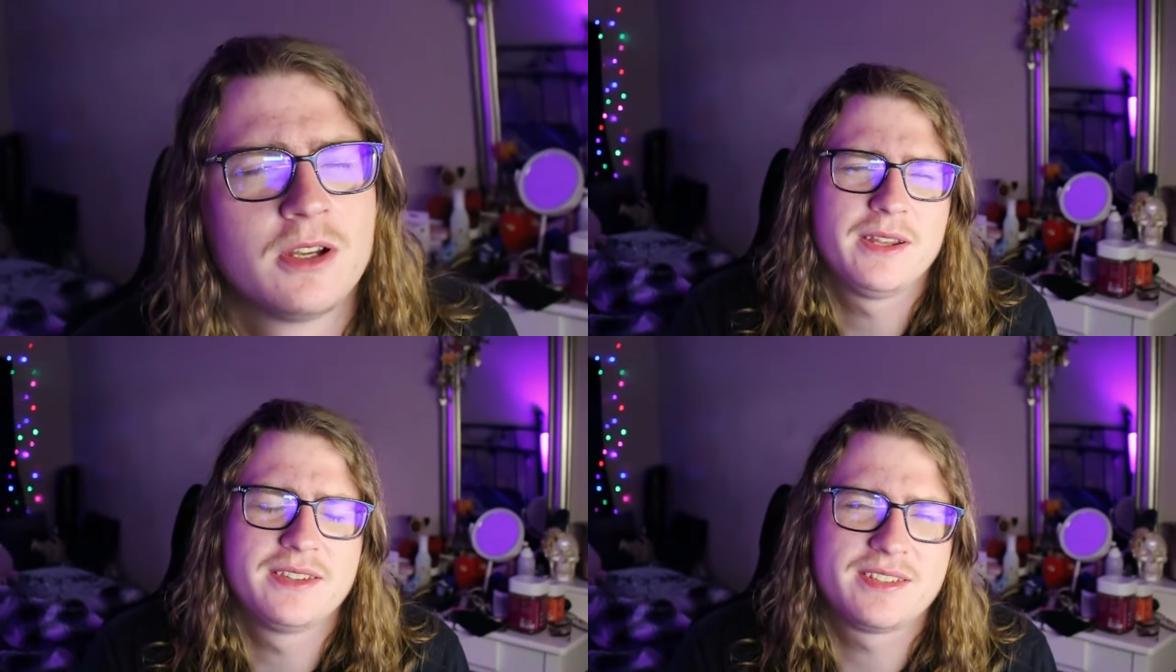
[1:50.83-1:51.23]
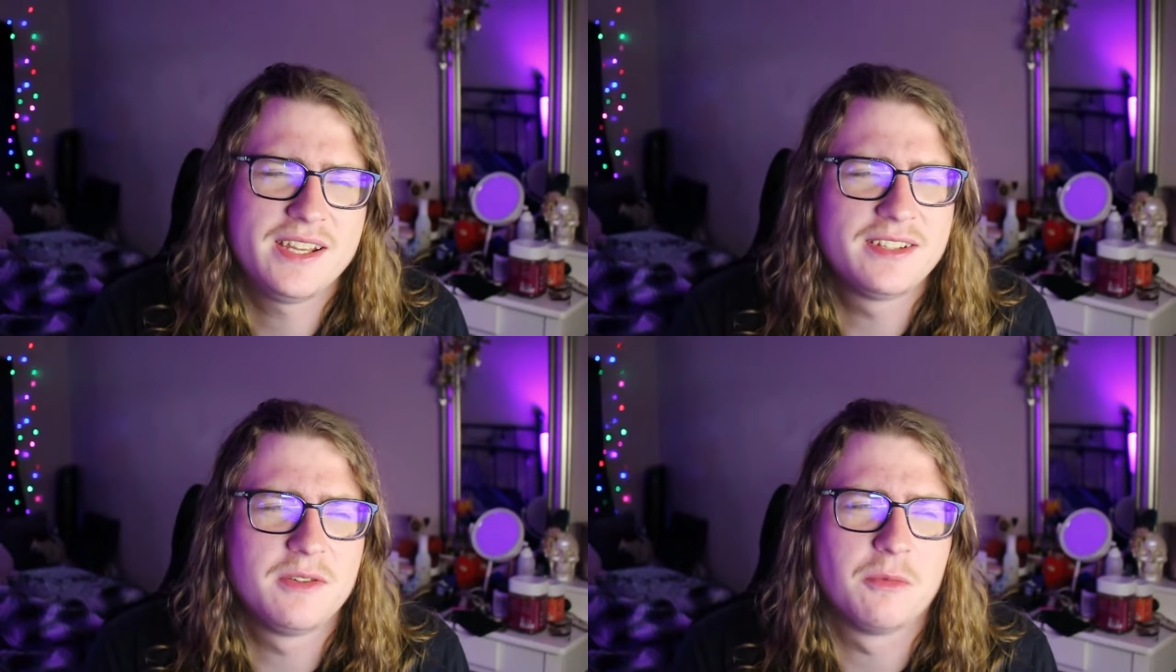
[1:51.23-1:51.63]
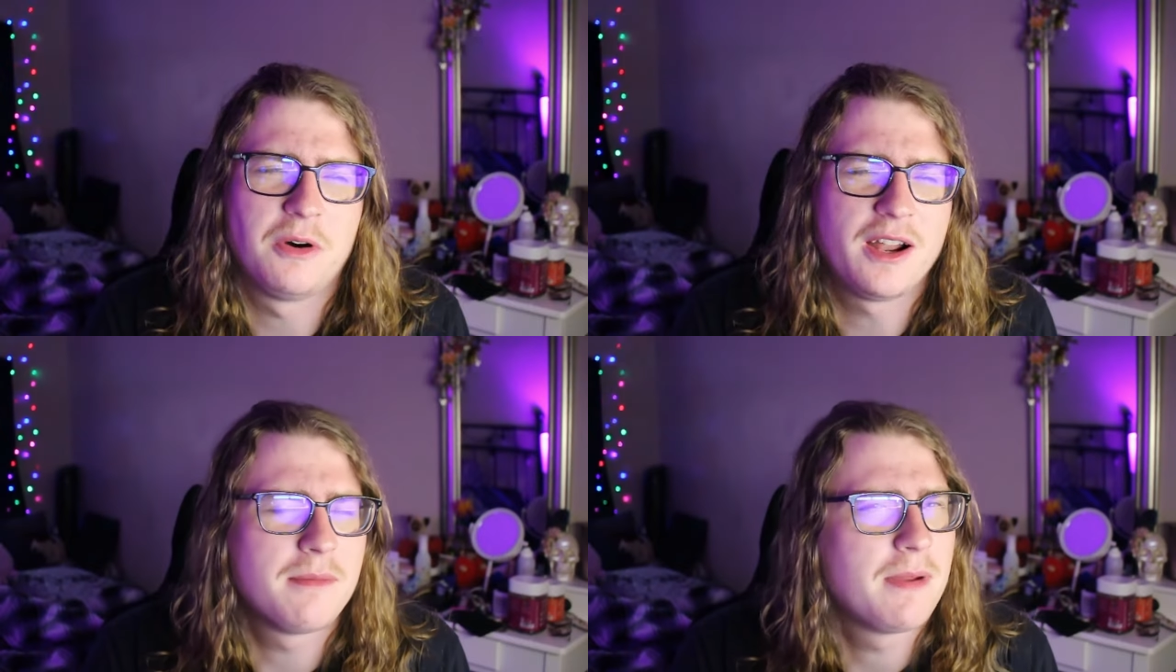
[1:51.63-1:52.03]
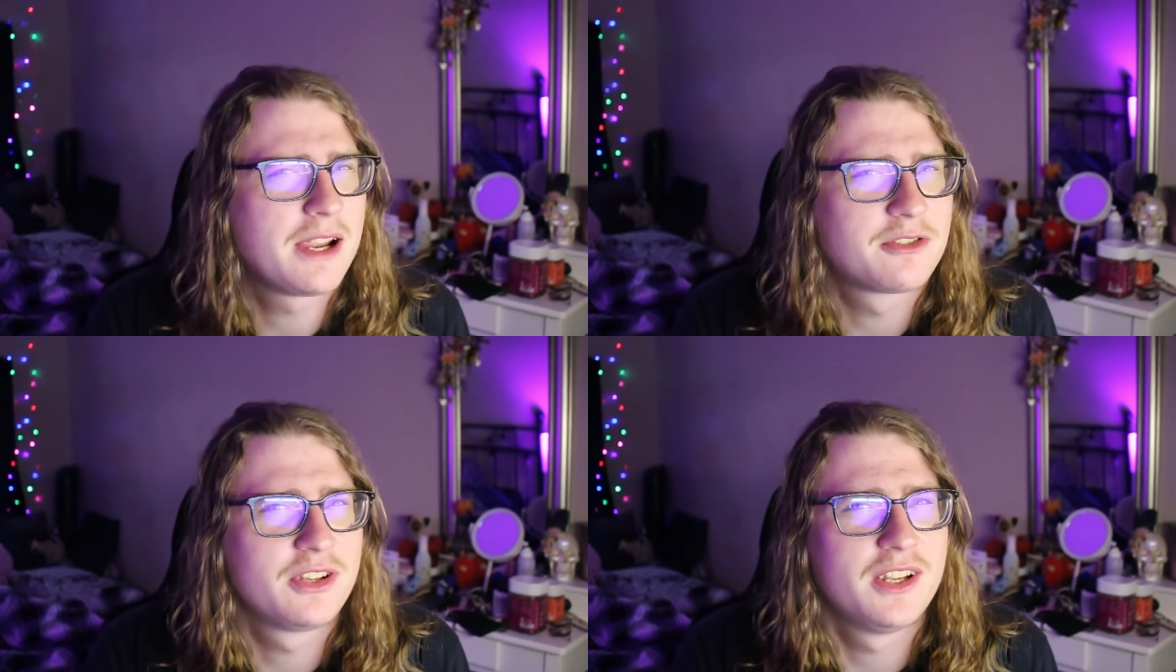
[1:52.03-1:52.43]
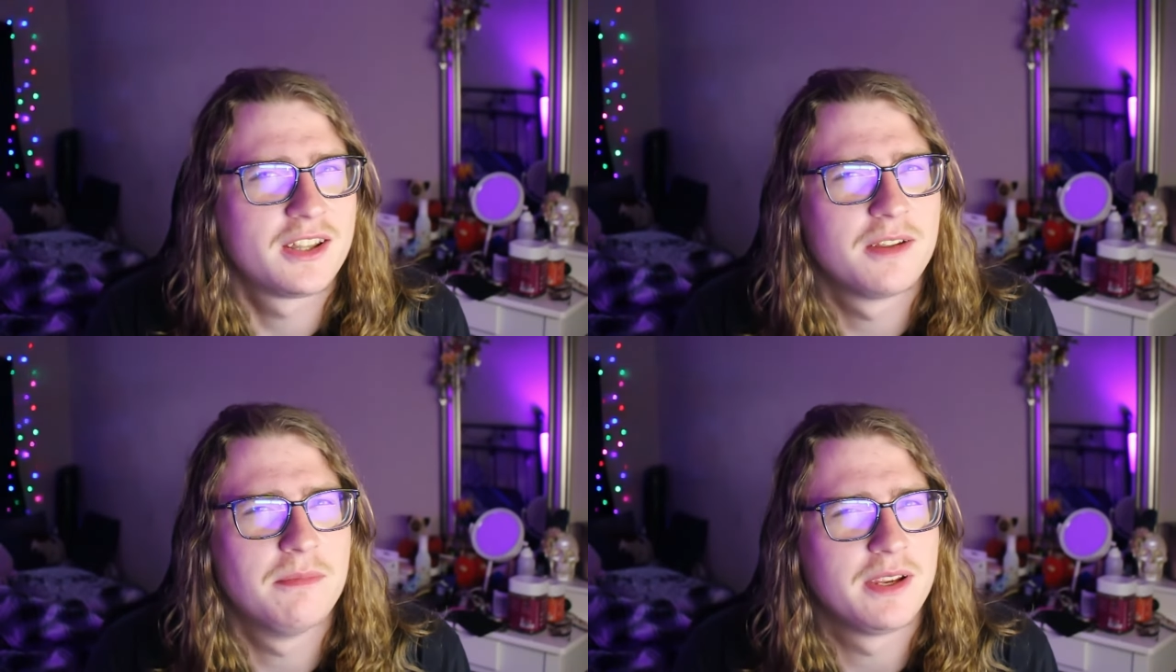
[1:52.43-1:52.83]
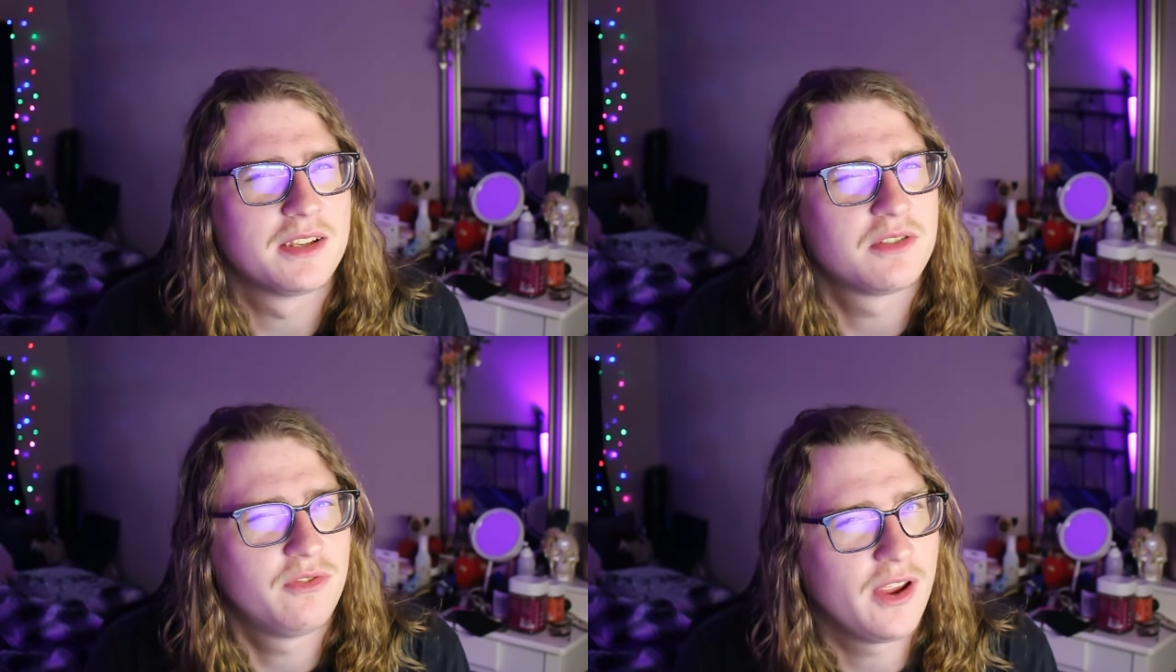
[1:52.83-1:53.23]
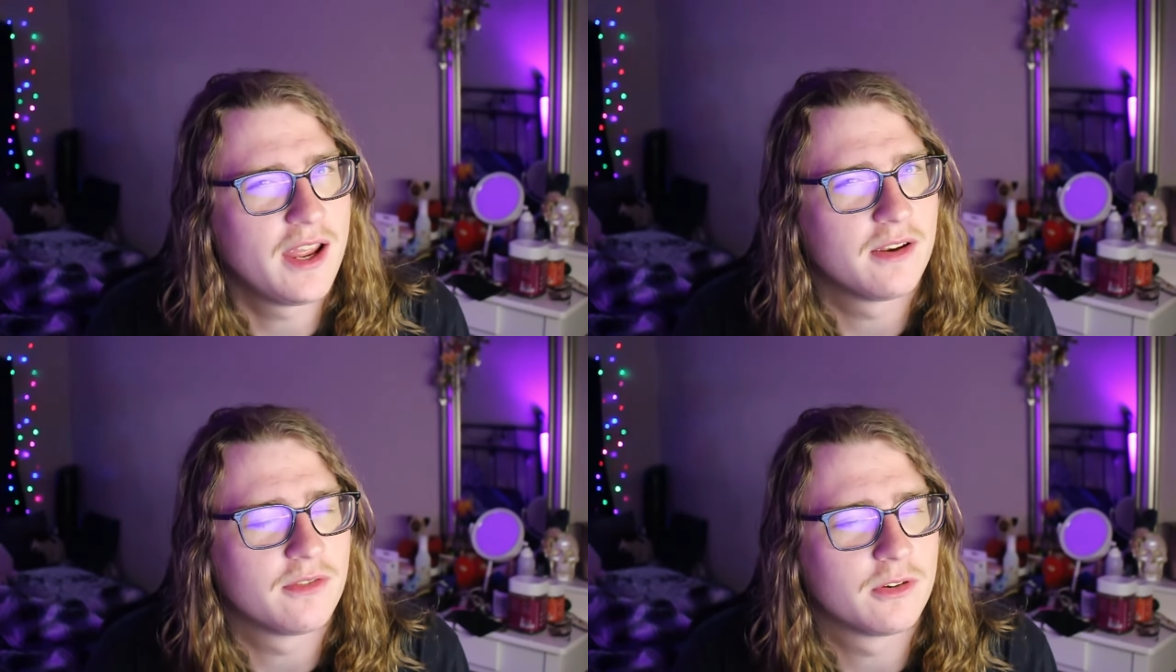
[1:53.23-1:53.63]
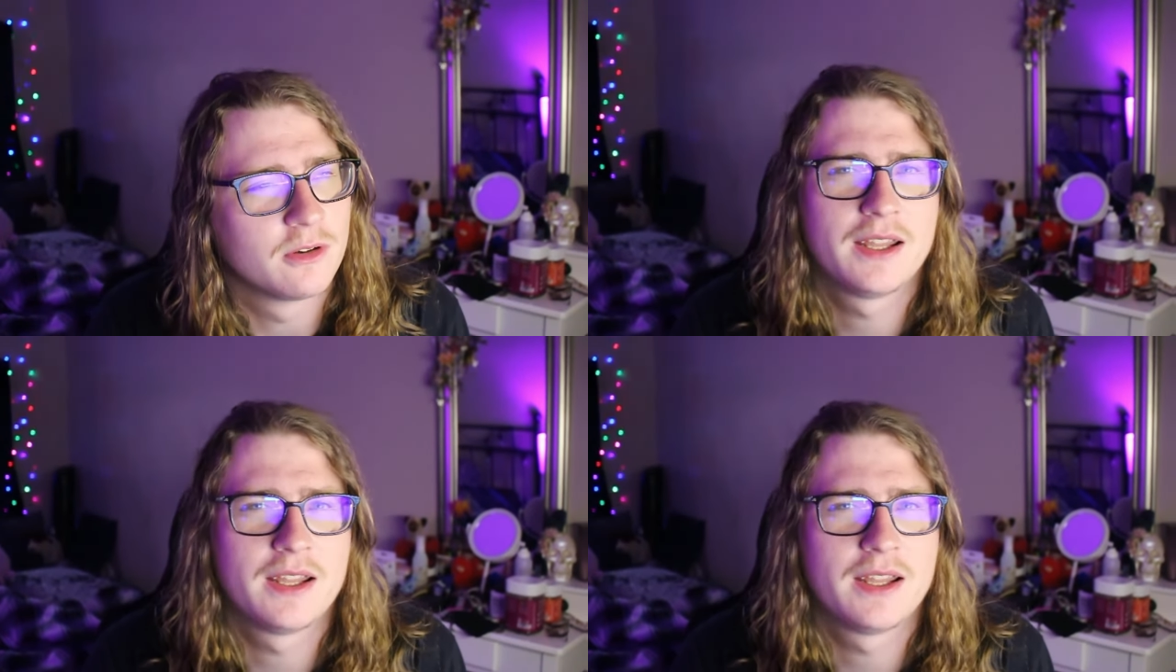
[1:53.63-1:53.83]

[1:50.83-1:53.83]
But in season one, I'm actually not the biggest fan of her.